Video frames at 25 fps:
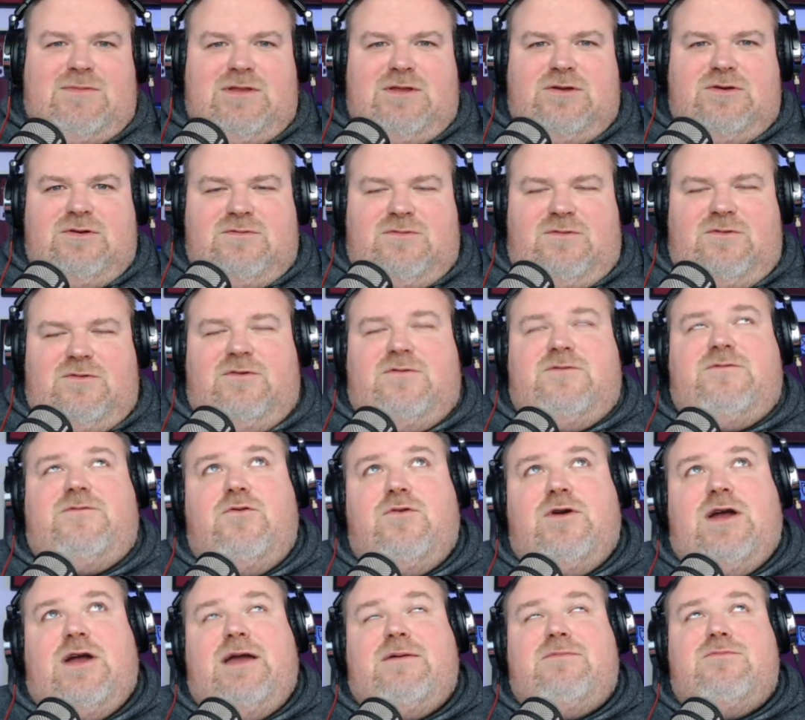loot or
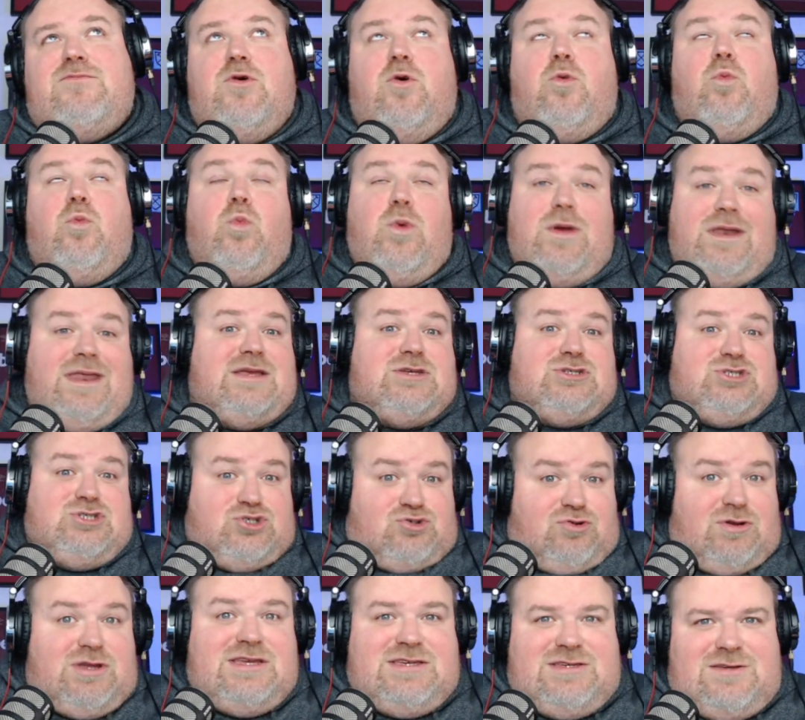four-game not winning
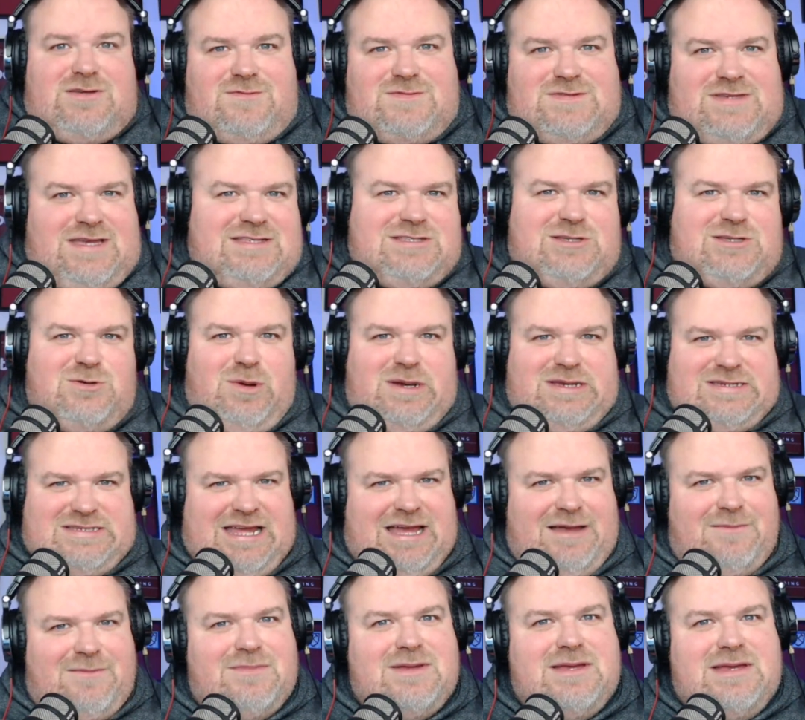streaks, obviously into West
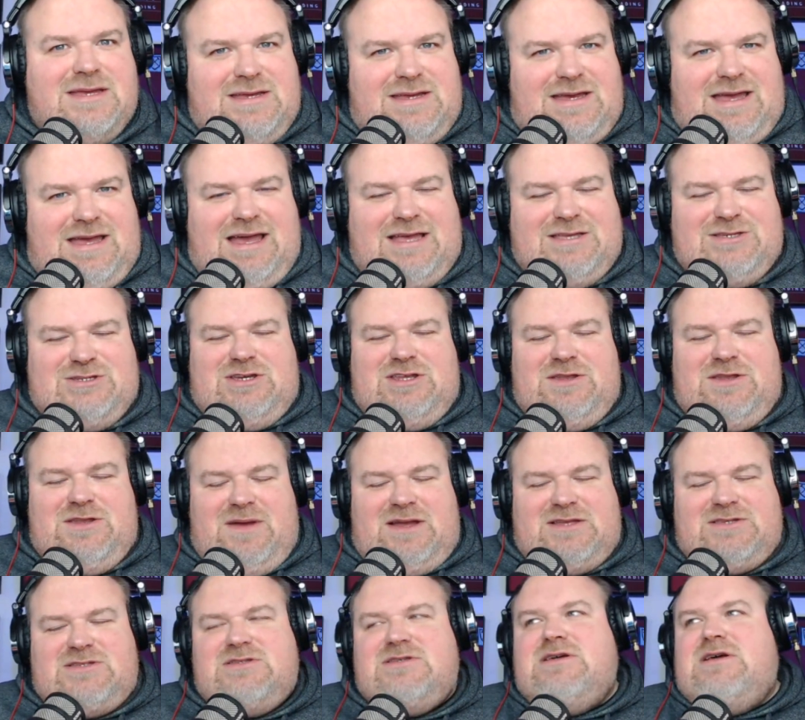Ham, as you can
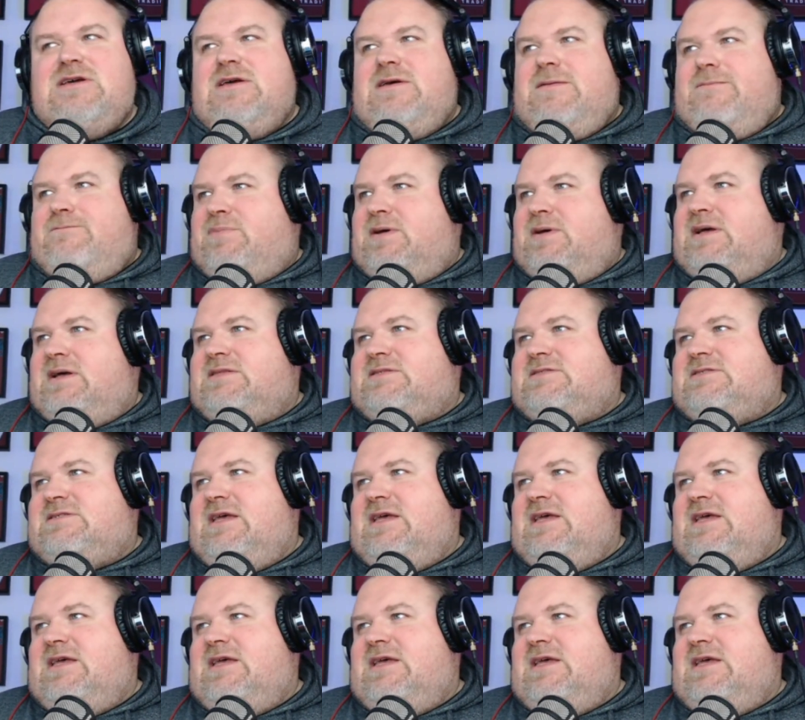imagine. But